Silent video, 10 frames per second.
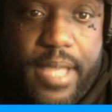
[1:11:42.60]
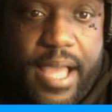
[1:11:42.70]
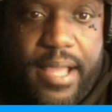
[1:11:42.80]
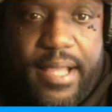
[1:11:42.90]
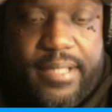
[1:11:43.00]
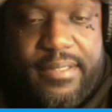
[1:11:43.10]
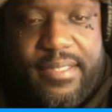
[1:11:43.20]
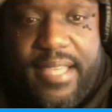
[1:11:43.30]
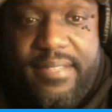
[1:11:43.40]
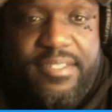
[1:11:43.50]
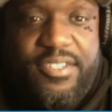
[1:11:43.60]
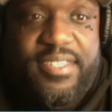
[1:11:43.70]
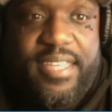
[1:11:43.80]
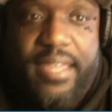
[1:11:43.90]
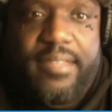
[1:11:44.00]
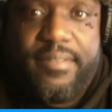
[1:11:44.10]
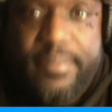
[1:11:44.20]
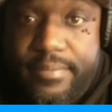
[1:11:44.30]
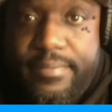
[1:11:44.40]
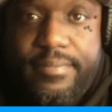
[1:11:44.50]
I that's just
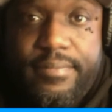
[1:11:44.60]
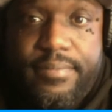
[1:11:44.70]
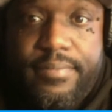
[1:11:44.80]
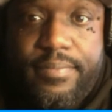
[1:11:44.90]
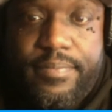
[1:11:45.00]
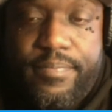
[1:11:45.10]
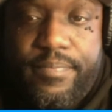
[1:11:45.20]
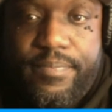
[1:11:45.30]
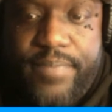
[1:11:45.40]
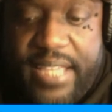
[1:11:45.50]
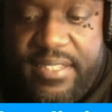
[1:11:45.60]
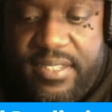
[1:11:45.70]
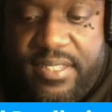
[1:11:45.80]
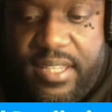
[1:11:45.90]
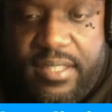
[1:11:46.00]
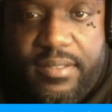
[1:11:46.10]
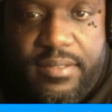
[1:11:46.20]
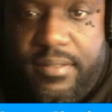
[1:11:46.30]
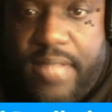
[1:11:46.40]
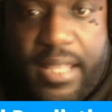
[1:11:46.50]
it. That's just it.
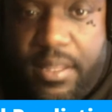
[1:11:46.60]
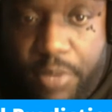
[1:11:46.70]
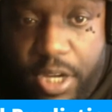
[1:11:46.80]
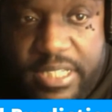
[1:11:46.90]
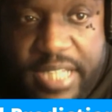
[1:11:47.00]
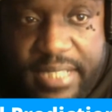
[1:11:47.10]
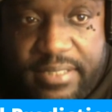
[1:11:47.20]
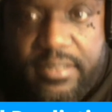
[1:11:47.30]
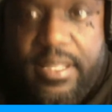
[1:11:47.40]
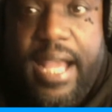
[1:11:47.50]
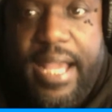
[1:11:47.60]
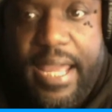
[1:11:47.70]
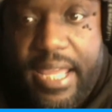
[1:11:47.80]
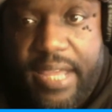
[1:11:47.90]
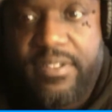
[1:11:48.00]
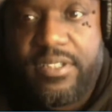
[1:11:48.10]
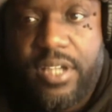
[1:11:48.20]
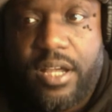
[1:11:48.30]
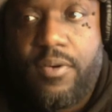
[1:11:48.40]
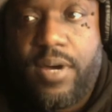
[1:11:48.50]
Not Lamar Jackson. I got to have
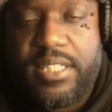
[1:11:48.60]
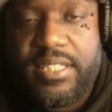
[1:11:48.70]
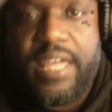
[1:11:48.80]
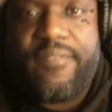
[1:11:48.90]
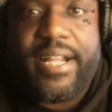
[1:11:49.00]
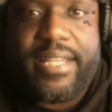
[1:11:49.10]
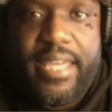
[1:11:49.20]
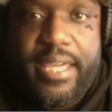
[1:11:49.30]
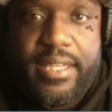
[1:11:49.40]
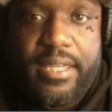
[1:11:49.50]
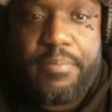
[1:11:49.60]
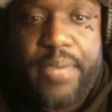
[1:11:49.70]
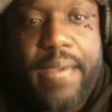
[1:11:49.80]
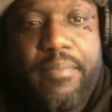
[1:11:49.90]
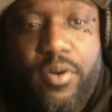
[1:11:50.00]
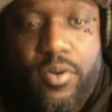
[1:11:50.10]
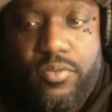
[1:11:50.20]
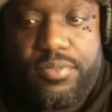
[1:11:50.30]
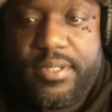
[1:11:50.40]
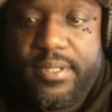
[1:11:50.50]
Deshaun Watson if I can't get Pat
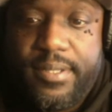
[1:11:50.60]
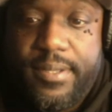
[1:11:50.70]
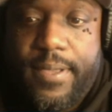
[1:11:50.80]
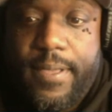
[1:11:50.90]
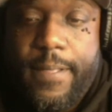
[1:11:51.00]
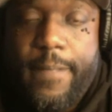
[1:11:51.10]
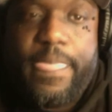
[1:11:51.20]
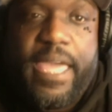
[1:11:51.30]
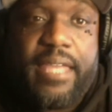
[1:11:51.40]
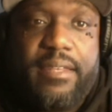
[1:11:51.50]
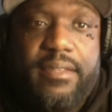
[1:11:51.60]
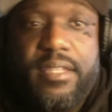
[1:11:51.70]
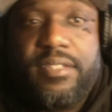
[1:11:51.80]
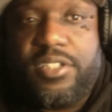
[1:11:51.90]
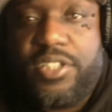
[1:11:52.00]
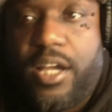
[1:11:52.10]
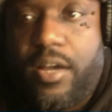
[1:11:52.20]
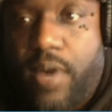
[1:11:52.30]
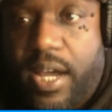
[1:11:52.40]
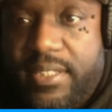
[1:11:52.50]
Mahomes. And
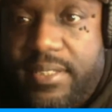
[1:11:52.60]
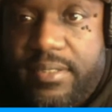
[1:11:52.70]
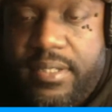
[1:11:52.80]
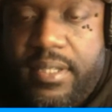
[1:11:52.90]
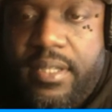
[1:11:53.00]
Deshaun Watson,